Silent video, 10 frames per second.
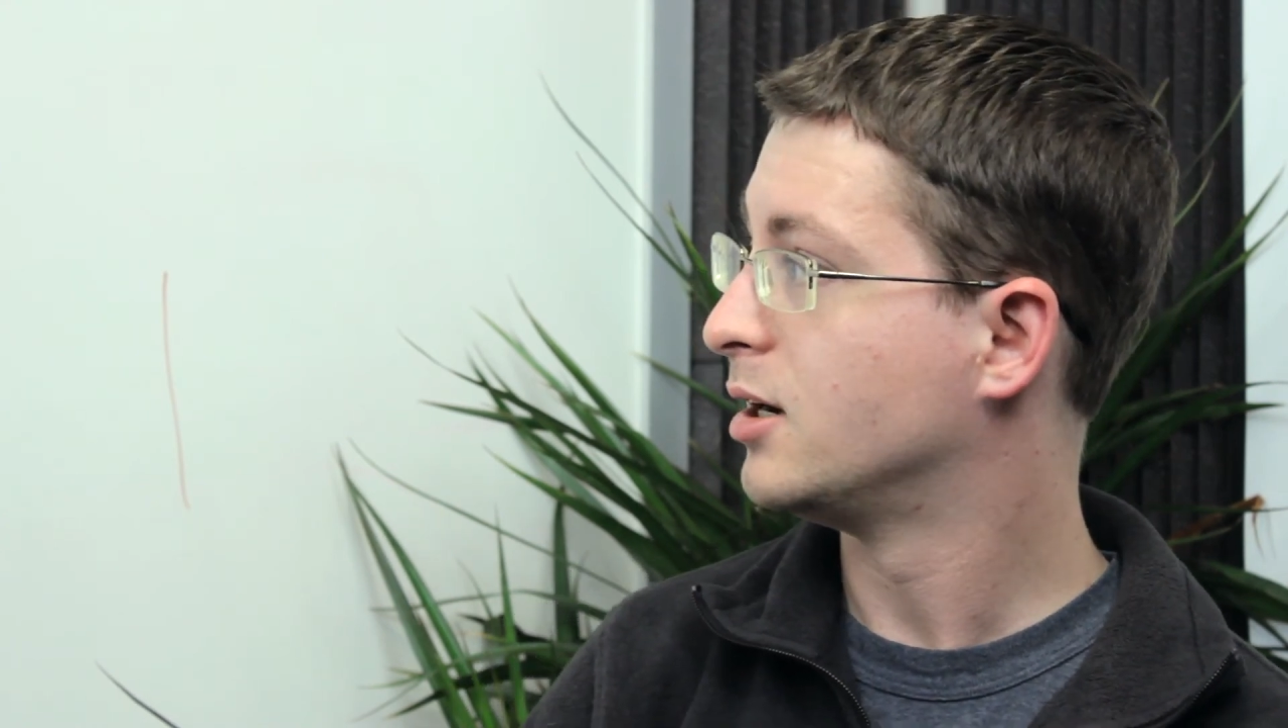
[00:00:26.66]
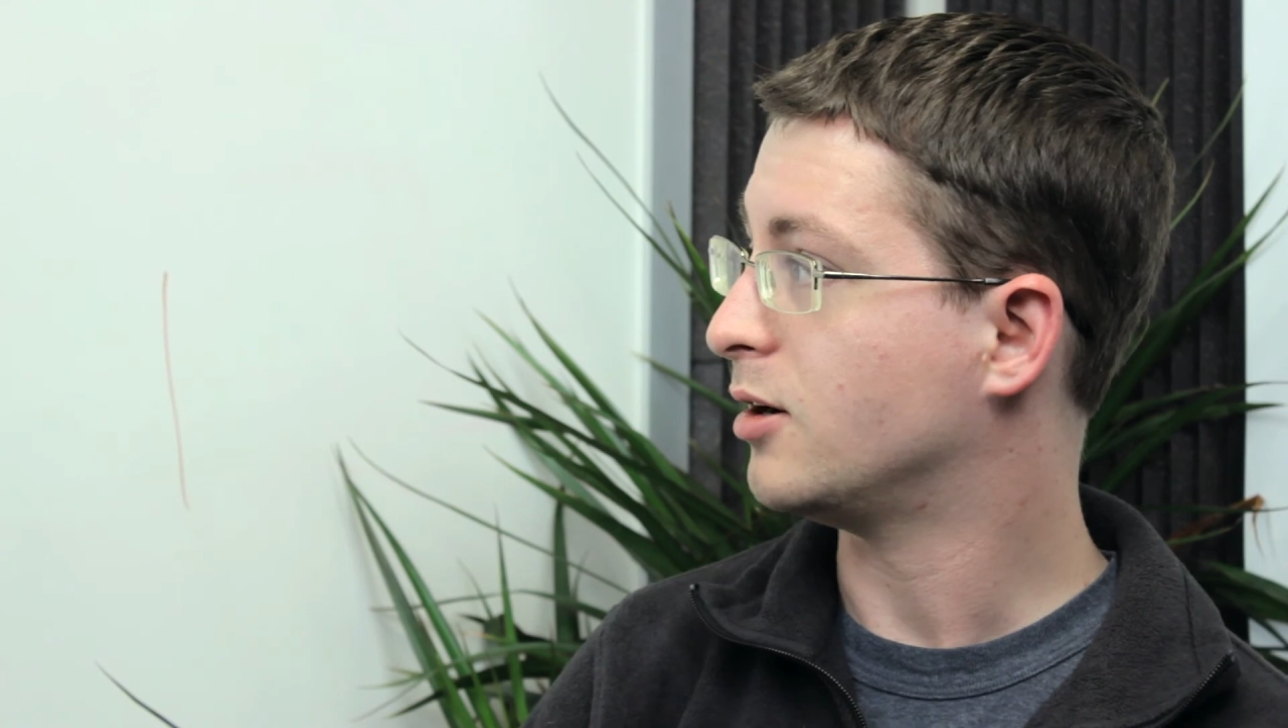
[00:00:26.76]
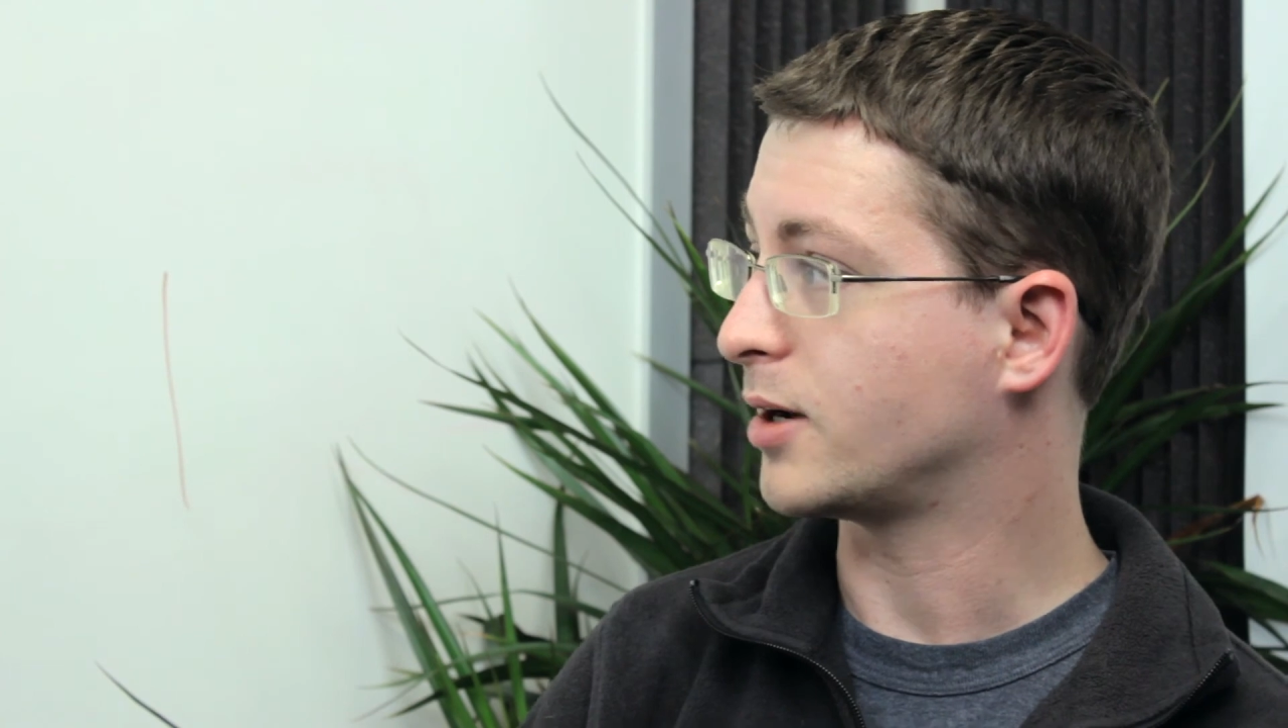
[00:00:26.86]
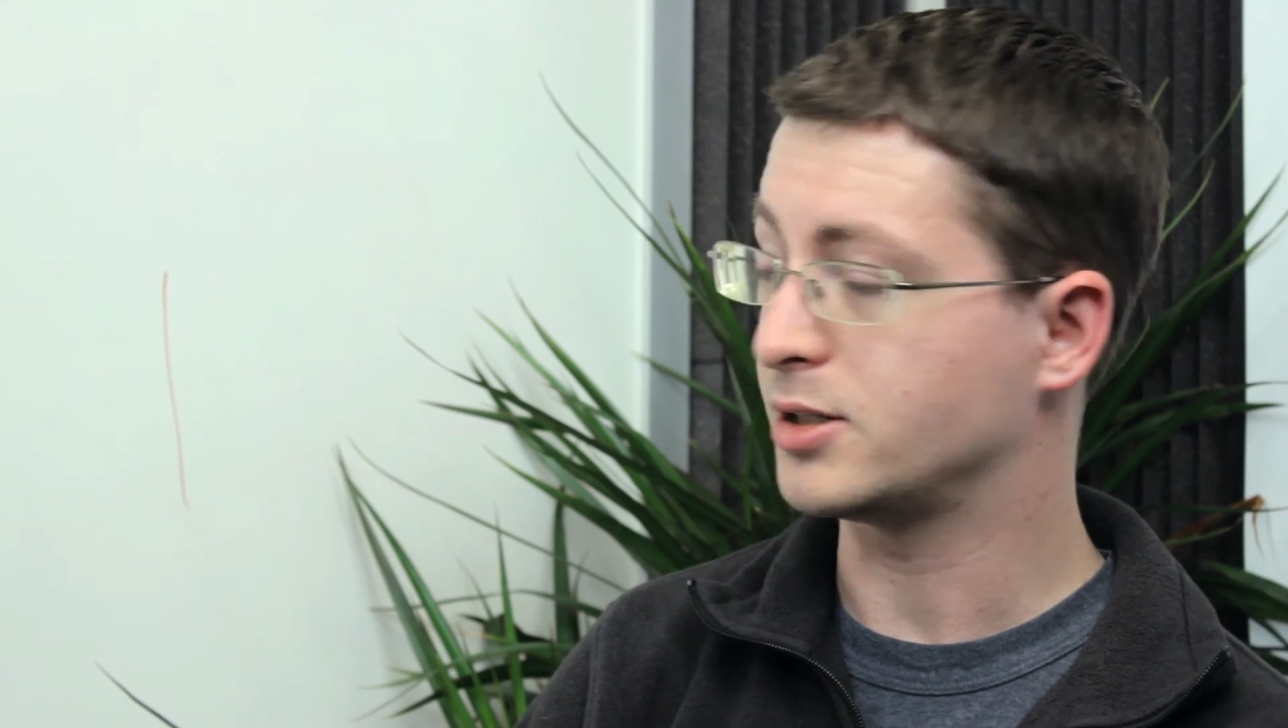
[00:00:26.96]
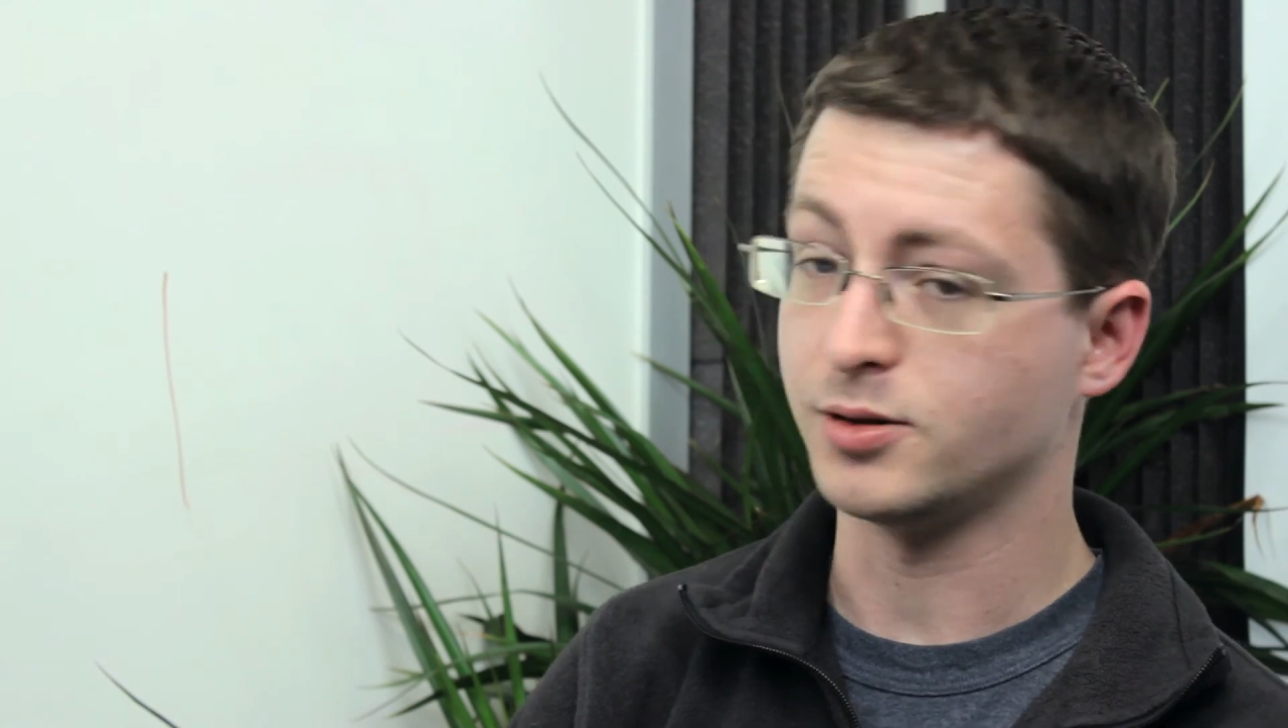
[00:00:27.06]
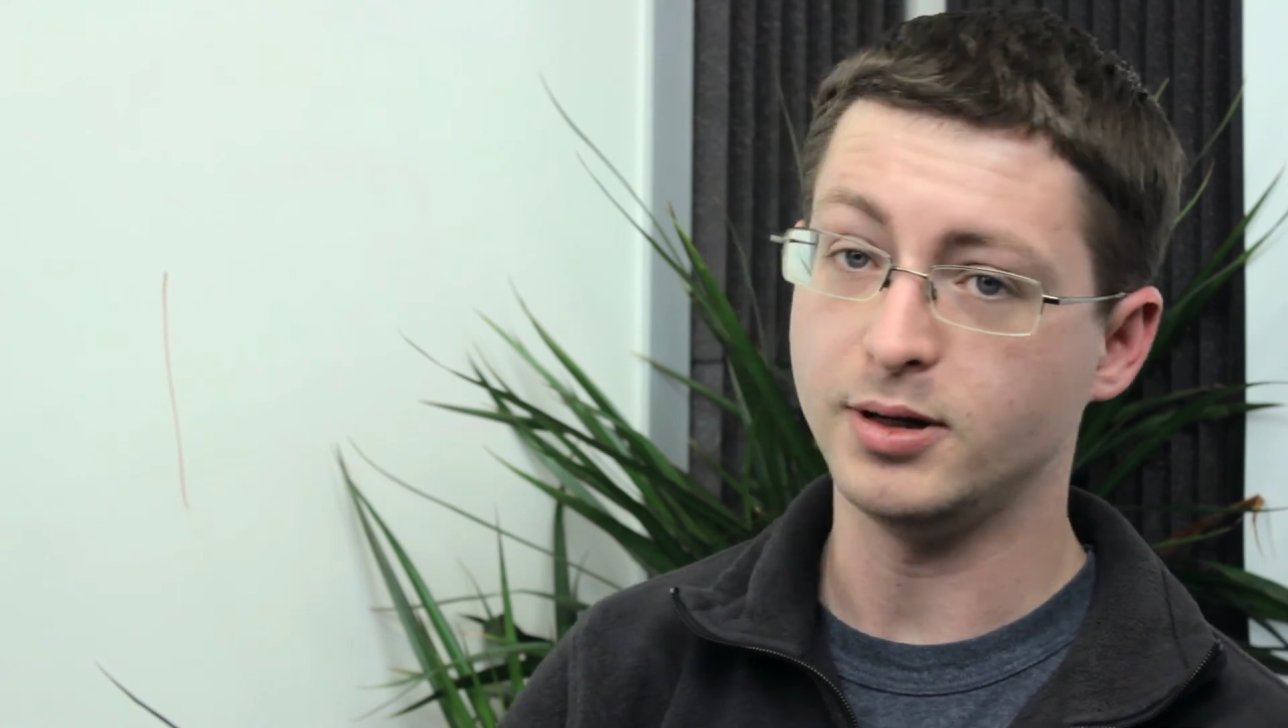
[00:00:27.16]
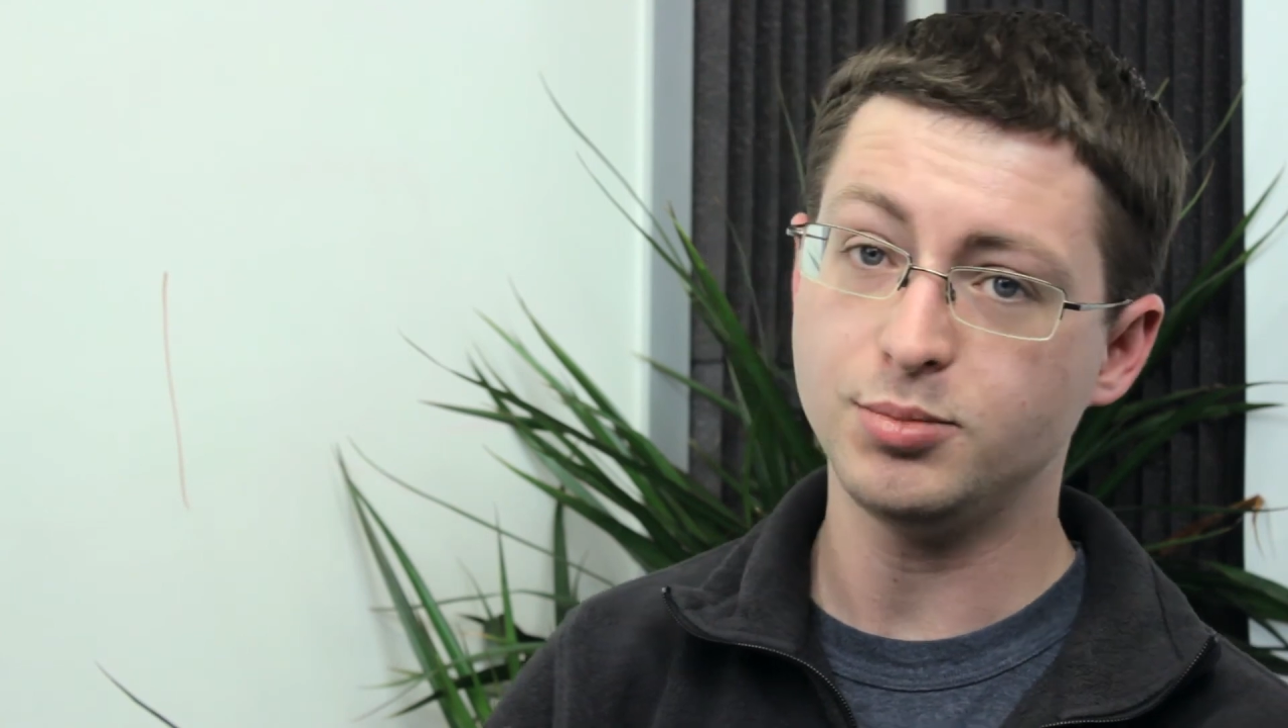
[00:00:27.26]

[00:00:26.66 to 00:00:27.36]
Okay, so in